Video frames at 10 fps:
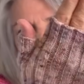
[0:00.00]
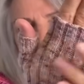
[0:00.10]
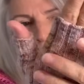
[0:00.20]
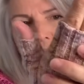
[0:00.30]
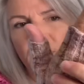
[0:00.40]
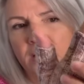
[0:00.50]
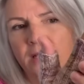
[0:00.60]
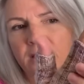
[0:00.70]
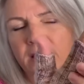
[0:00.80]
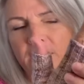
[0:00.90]
their
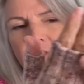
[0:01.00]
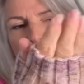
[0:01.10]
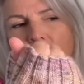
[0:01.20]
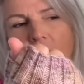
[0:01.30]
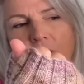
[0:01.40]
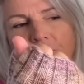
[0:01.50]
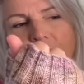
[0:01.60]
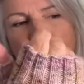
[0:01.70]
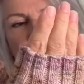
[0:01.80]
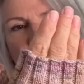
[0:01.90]
Little Nettle Soft.
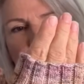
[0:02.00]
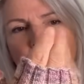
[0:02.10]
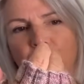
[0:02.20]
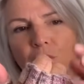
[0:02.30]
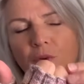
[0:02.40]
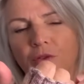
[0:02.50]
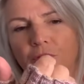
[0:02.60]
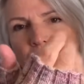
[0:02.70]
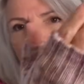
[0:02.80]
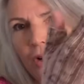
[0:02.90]
It is a
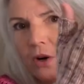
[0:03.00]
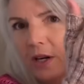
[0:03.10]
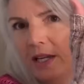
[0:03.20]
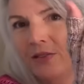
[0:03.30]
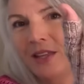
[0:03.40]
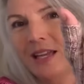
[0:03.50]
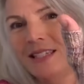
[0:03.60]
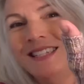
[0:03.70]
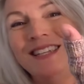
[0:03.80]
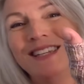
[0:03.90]
beautiful yarn in the
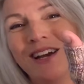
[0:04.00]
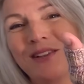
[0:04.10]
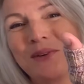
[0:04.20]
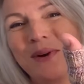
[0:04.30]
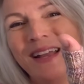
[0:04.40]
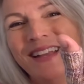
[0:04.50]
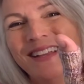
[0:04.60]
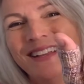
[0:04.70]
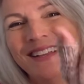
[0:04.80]
antique colorway.